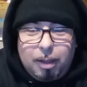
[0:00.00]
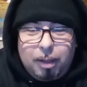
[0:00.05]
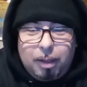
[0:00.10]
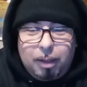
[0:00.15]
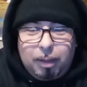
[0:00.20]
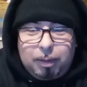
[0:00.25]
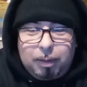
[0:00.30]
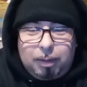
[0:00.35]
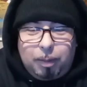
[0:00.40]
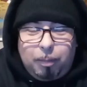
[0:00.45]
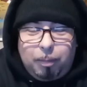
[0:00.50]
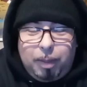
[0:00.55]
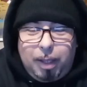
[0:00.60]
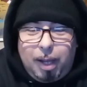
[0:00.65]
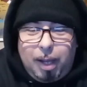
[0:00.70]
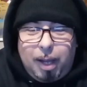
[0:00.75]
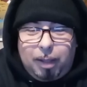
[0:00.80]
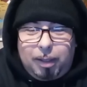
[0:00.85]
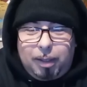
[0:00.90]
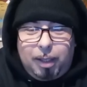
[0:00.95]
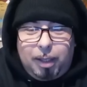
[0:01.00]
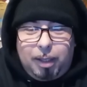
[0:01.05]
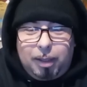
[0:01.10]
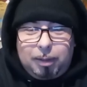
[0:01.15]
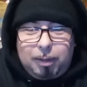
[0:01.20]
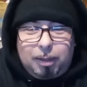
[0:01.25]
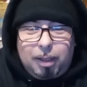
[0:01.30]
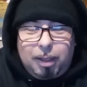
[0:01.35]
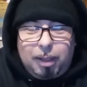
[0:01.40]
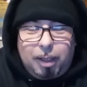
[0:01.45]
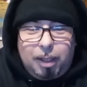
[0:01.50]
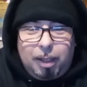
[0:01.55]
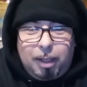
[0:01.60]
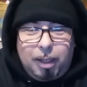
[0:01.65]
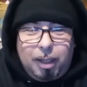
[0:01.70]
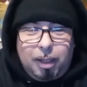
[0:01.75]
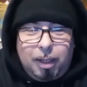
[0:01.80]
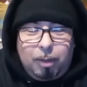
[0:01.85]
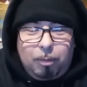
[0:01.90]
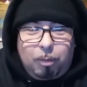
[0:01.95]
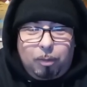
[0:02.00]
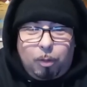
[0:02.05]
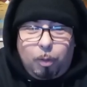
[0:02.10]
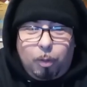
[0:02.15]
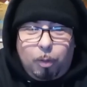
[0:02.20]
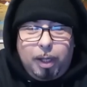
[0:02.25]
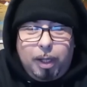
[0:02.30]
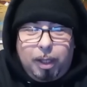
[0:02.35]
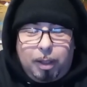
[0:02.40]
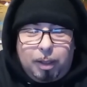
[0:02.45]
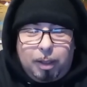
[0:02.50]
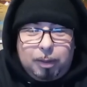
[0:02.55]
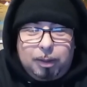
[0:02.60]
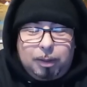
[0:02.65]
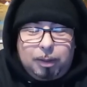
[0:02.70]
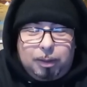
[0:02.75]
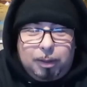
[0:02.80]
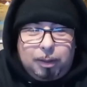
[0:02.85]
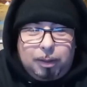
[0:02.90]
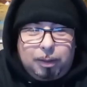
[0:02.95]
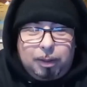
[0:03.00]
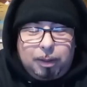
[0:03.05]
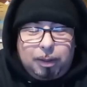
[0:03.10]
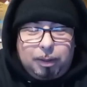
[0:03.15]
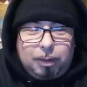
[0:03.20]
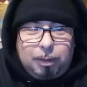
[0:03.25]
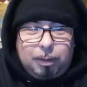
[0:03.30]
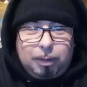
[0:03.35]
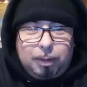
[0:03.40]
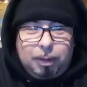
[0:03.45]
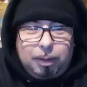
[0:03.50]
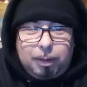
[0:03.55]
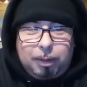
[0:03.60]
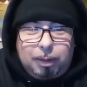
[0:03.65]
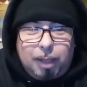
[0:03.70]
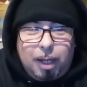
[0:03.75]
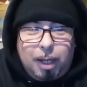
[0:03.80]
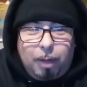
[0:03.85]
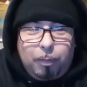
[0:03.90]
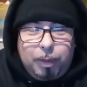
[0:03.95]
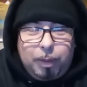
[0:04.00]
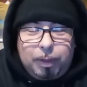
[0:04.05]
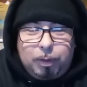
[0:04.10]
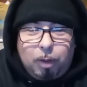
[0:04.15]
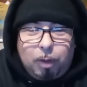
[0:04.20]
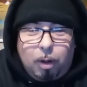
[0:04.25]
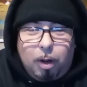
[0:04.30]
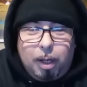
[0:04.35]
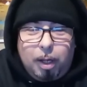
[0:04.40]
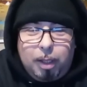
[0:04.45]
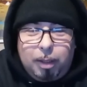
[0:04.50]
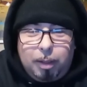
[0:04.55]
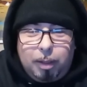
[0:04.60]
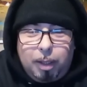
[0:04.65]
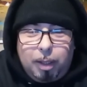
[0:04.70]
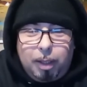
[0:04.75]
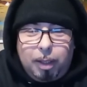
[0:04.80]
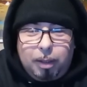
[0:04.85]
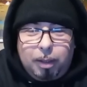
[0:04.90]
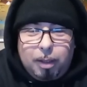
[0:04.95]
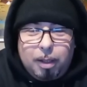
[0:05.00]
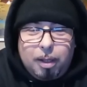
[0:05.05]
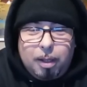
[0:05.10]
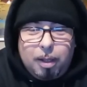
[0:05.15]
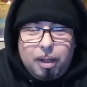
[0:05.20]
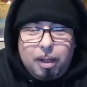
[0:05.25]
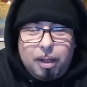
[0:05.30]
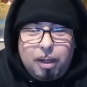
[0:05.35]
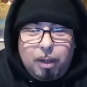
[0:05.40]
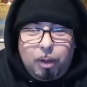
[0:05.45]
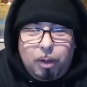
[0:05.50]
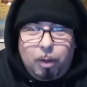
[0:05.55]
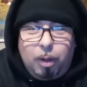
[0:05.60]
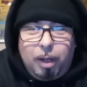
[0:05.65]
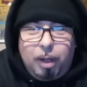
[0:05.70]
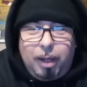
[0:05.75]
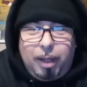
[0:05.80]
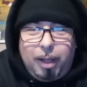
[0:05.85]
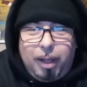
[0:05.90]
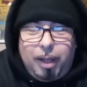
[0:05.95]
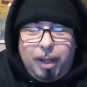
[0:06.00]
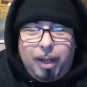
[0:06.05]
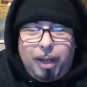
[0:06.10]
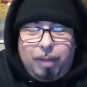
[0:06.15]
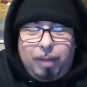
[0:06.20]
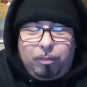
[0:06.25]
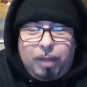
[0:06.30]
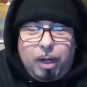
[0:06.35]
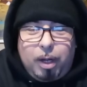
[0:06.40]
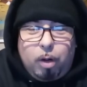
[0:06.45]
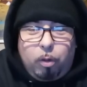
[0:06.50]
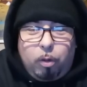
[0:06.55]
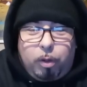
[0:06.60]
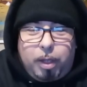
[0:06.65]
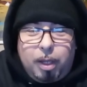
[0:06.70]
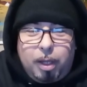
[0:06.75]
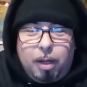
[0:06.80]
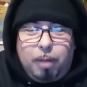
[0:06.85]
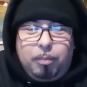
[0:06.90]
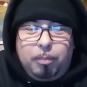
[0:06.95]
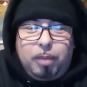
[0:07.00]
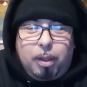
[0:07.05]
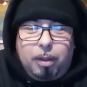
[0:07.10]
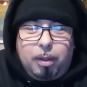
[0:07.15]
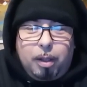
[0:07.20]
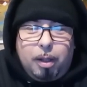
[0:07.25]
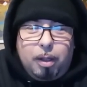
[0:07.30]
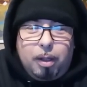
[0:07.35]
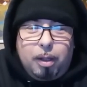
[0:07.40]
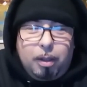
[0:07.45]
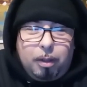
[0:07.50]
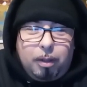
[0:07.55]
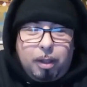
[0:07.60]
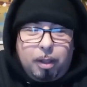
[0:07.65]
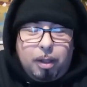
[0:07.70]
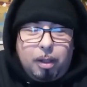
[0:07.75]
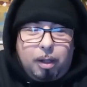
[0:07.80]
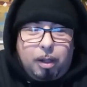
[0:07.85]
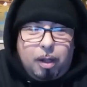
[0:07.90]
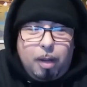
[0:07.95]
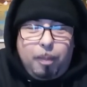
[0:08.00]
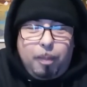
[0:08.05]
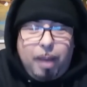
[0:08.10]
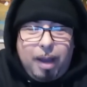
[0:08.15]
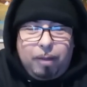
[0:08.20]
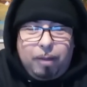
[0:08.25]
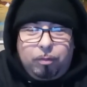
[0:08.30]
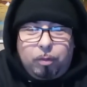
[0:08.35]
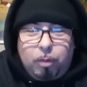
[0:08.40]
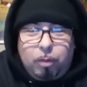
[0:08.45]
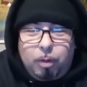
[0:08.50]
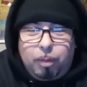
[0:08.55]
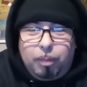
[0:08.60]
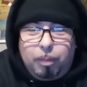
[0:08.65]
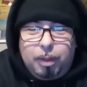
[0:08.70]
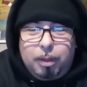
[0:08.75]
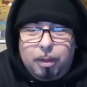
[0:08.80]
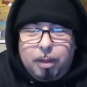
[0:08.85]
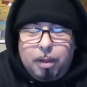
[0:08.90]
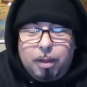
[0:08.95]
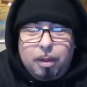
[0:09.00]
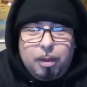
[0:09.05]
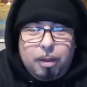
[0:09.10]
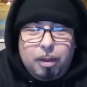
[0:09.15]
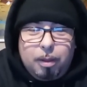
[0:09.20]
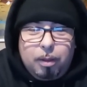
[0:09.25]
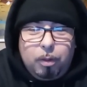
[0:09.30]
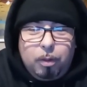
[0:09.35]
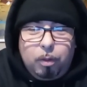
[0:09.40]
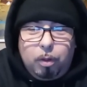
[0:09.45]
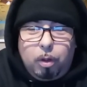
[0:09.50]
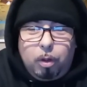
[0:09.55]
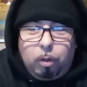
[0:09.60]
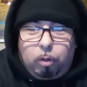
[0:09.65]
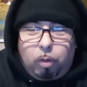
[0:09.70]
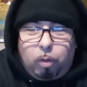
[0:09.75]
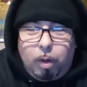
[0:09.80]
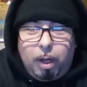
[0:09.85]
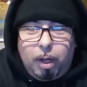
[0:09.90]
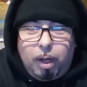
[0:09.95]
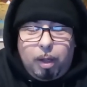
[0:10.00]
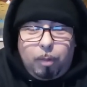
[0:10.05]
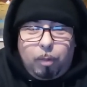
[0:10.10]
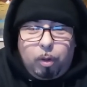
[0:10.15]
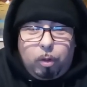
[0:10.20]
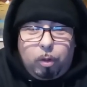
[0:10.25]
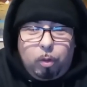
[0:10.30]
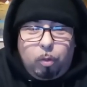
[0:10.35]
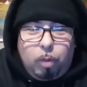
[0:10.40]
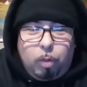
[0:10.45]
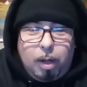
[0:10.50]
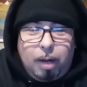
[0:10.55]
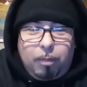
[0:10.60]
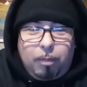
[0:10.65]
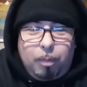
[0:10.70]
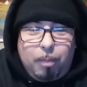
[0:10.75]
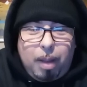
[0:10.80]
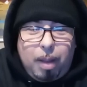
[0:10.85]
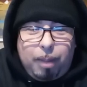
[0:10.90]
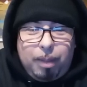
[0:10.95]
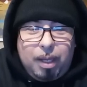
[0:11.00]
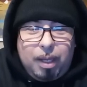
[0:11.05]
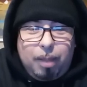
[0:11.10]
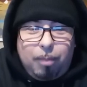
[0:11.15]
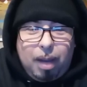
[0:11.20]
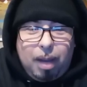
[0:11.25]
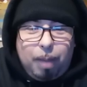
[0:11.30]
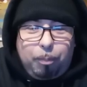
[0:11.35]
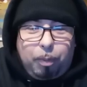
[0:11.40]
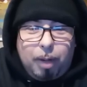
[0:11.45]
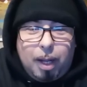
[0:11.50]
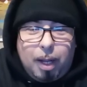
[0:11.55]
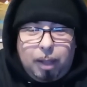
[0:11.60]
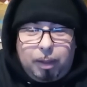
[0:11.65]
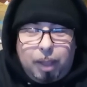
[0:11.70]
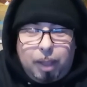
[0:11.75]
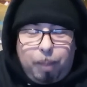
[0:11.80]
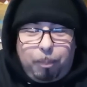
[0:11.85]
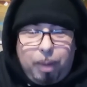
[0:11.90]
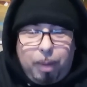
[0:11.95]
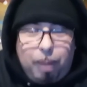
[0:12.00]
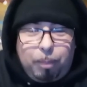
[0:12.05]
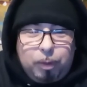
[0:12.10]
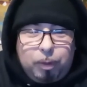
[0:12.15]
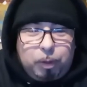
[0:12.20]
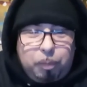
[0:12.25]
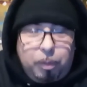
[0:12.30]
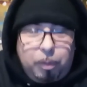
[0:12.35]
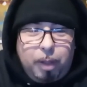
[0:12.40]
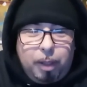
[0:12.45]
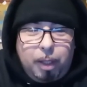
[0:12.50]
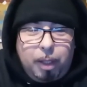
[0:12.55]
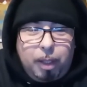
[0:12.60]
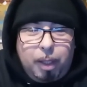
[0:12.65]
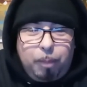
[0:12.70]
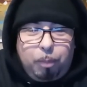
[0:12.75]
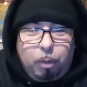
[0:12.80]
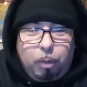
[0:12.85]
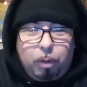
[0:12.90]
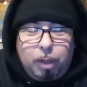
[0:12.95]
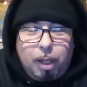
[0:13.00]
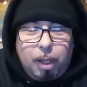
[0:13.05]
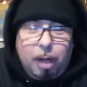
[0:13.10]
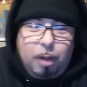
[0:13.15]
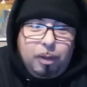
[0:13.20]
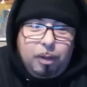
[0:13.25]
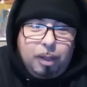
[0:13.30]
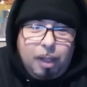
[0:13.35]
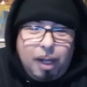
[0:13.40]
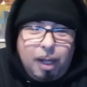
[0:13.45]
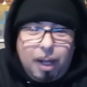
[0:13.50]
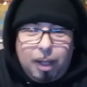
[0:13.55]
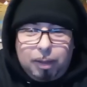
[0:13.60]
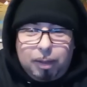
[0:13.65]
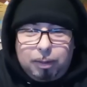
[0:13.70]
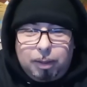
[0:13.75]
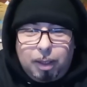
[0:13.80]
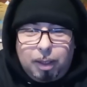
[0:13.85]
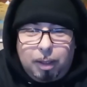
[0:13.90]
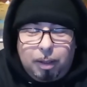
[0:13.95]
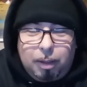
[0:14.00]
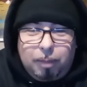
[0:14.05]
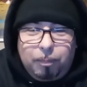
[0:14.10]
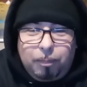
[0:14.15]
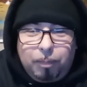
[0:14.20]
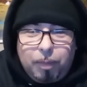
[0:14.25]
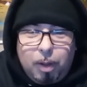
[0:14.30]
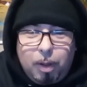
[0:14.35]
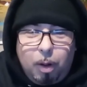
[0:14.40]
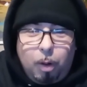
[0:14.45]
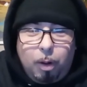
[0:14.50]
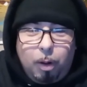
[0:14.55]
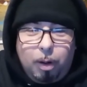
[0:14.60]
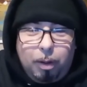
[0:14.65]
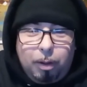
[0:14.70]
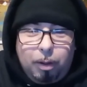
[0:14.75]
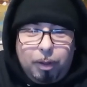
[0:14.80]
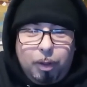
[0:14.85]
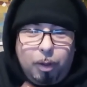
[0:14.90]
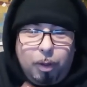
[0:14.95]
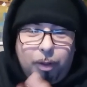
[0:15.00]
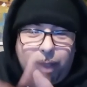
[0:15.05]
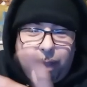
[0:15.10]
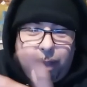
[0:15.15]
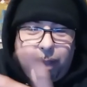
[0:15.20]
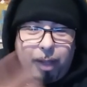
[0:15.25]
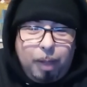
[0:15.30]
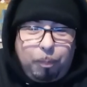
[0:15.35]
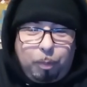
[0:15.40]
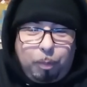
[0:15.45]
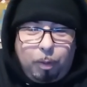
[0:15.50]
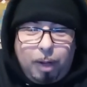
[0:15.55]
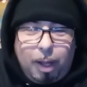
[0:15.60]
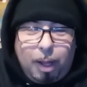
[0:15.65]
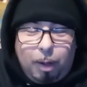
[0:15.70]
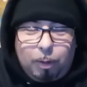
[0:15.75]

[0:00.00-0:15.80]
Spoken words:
to me, I think he's going to get hit quick because it's kind of retarded. Like, you know, and if they don't kill him, then they're going to come after him and, you know, threaten him or do whatever. Maybe he might pull out that pepper spray that he pulled out on the guys that, that he pulled out on